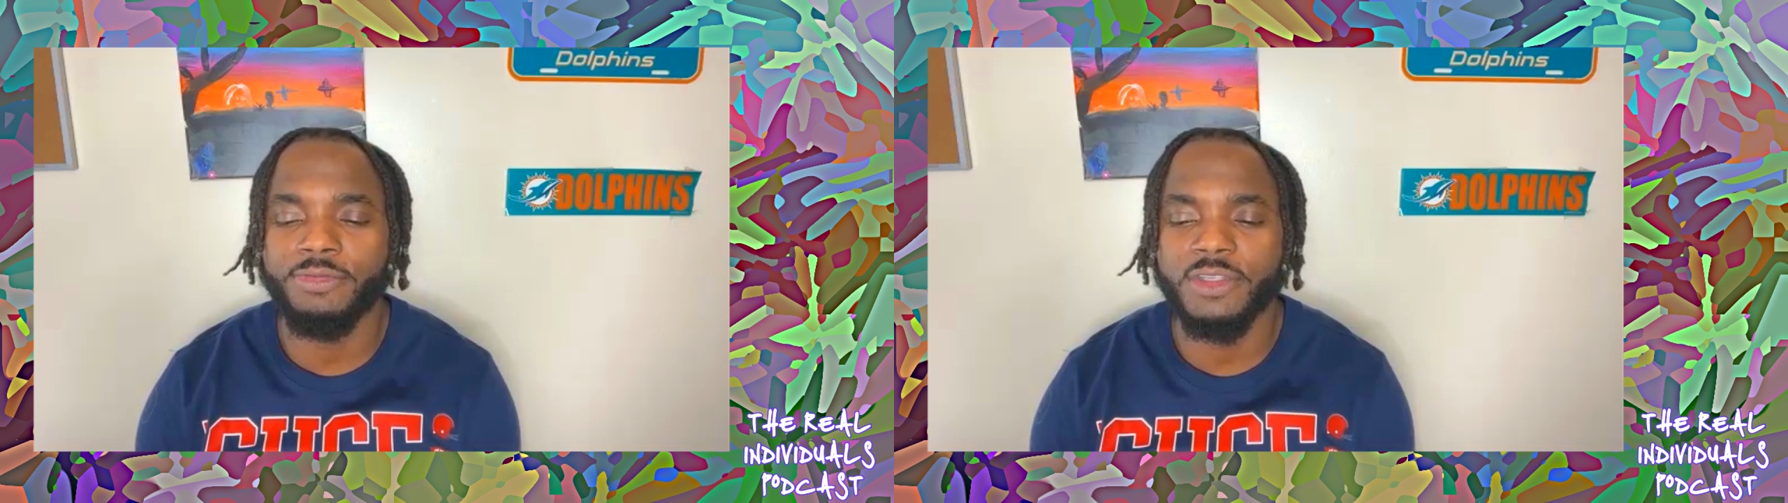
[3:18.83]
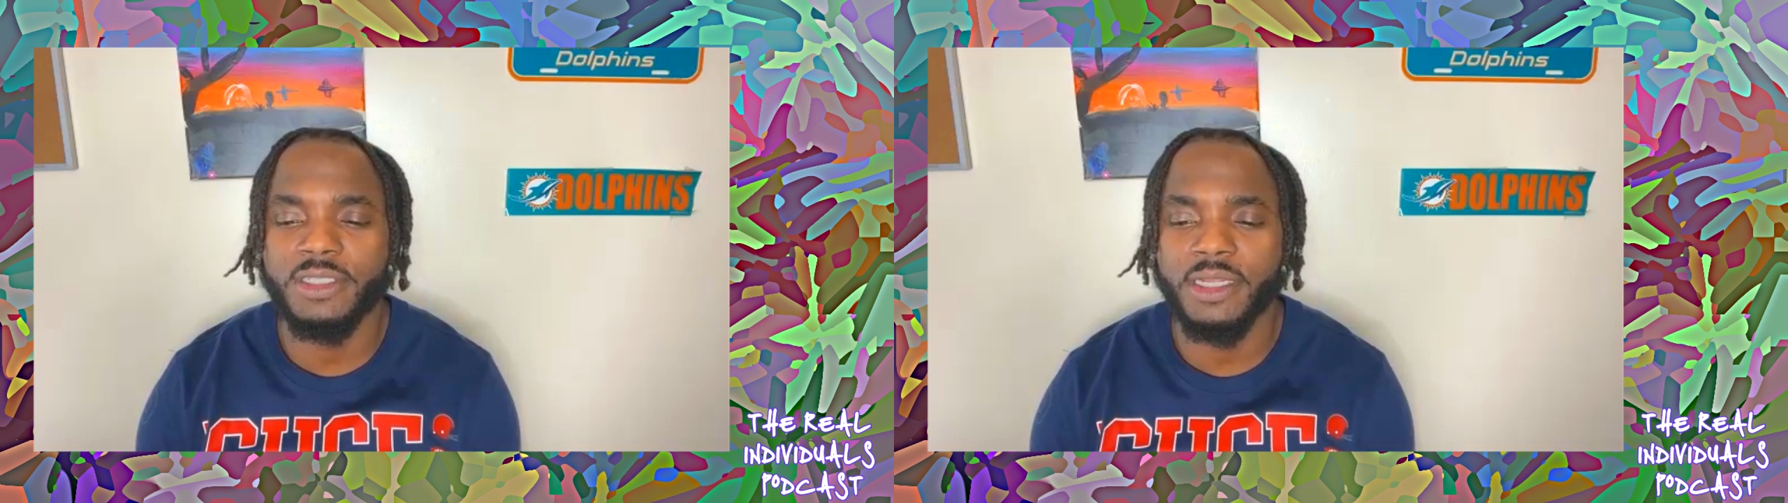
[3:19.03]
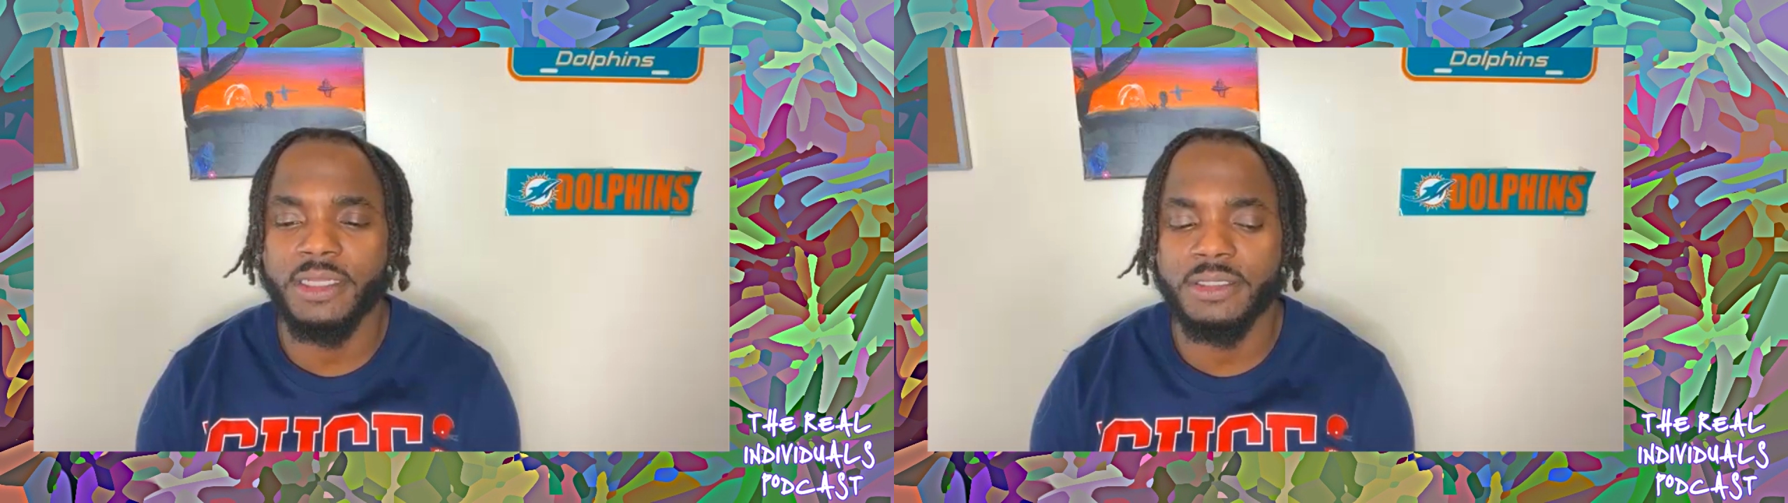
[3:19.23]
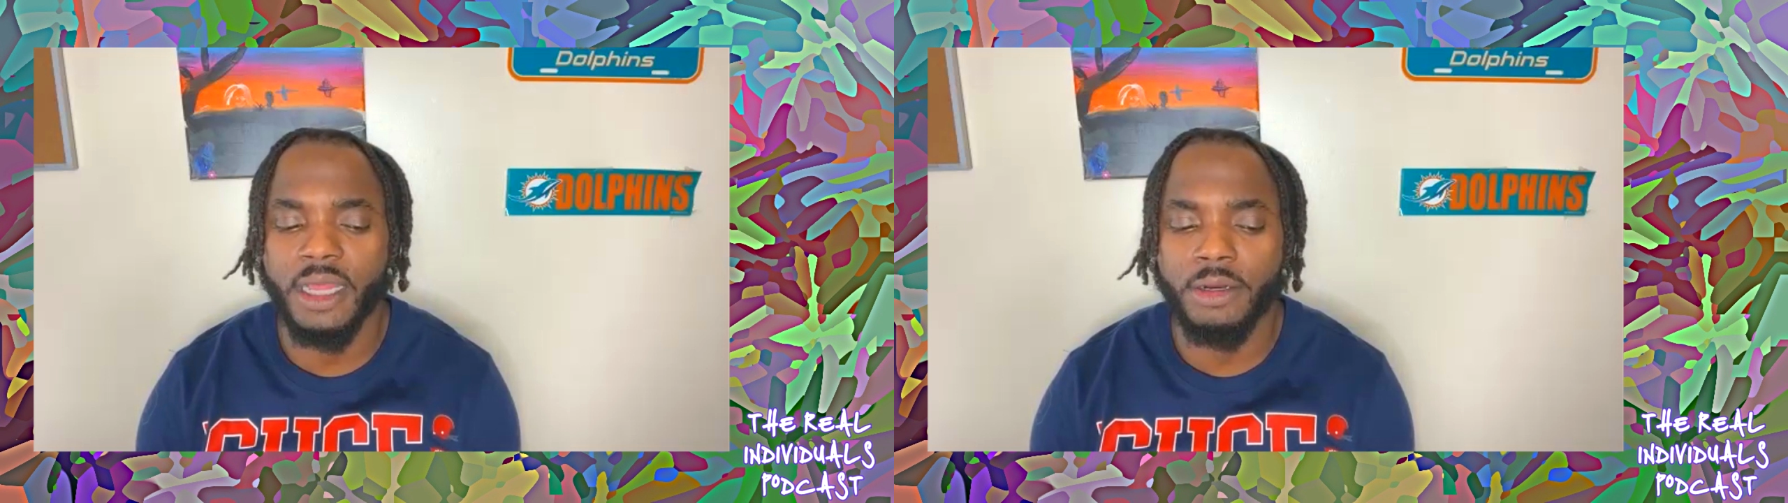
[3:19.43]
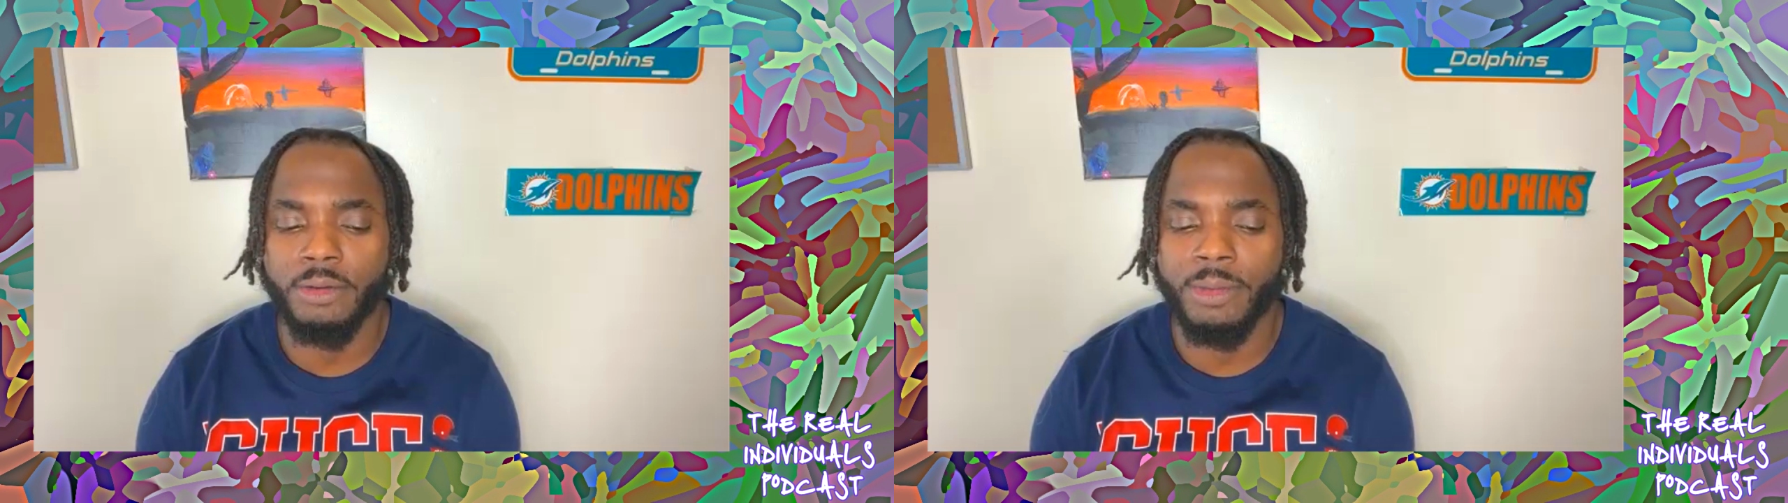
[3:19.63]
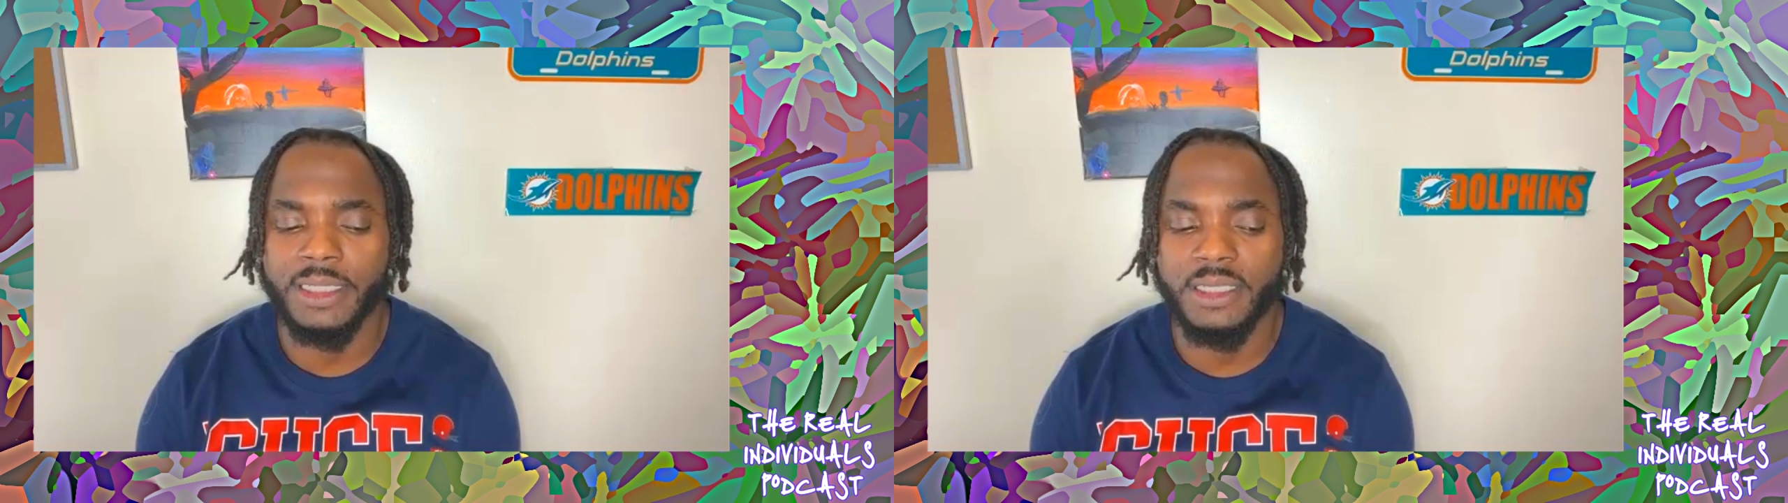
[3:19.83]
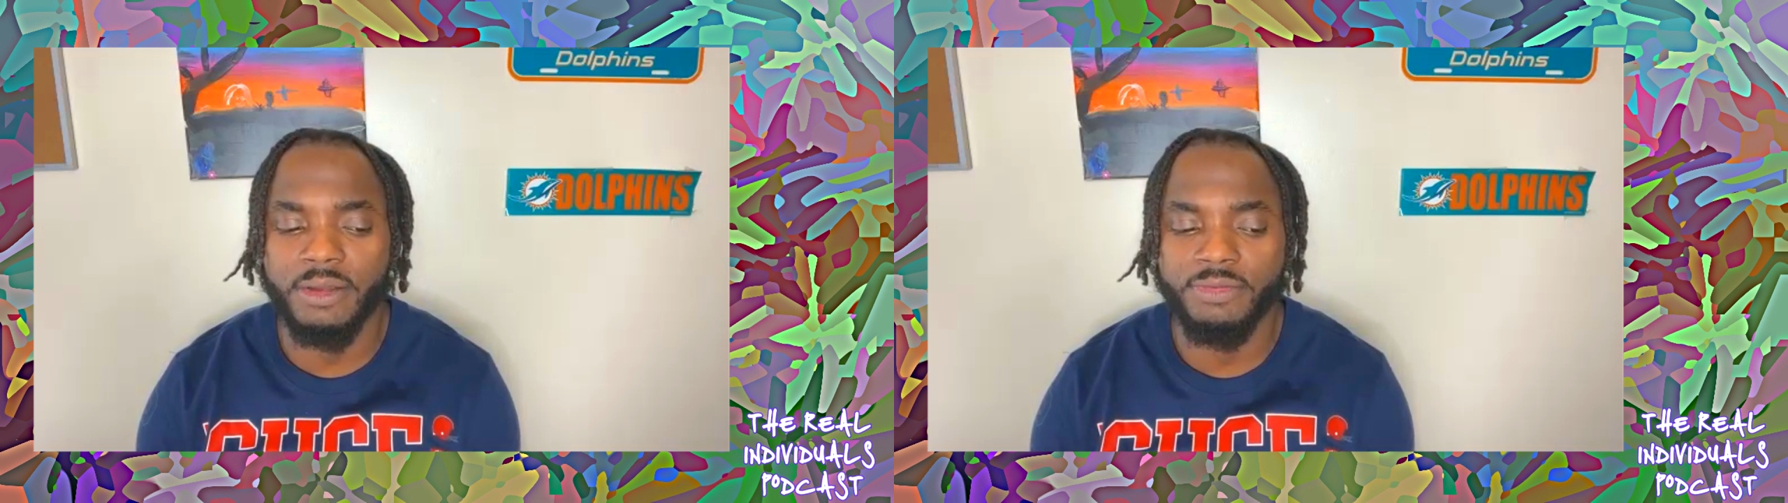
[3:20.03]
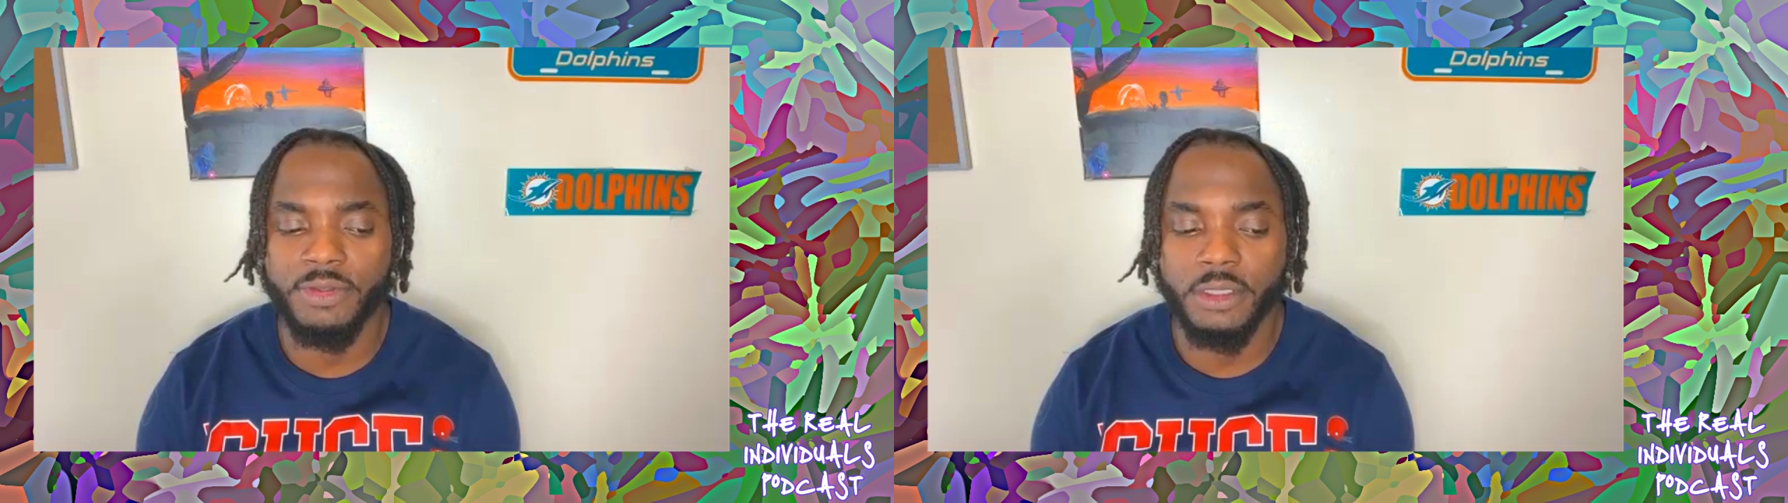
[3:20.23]
he said he's not on my
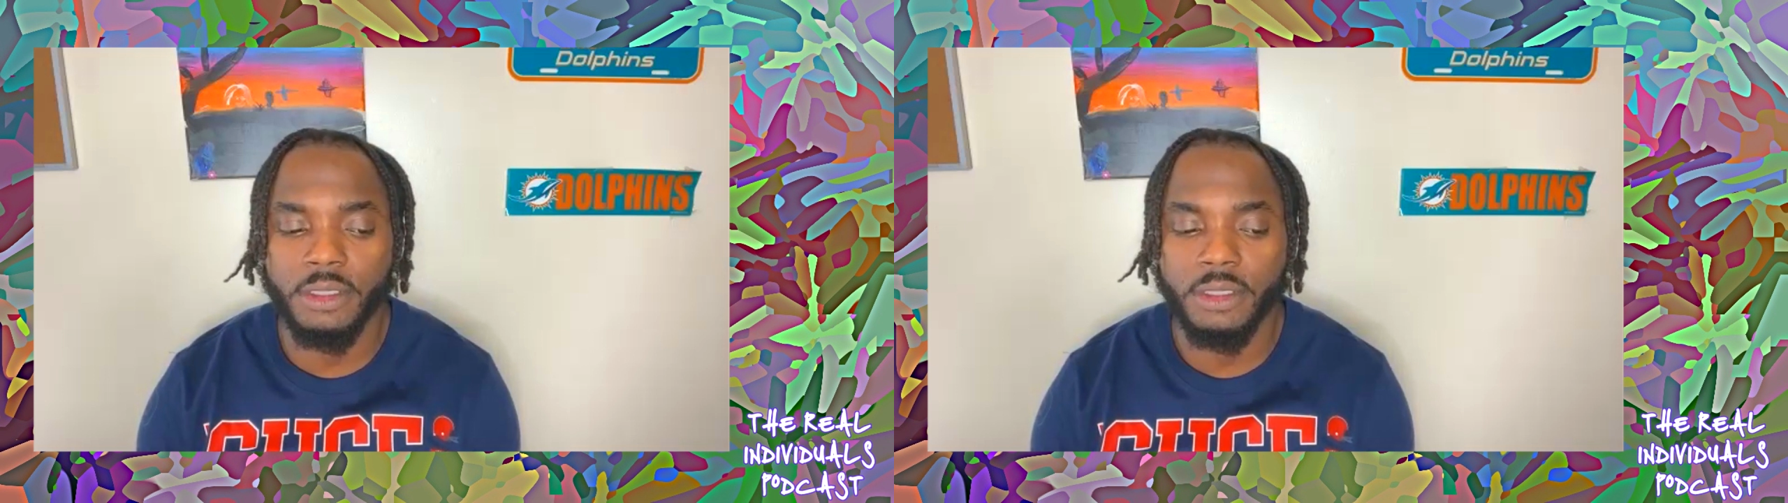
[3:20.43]
top 50.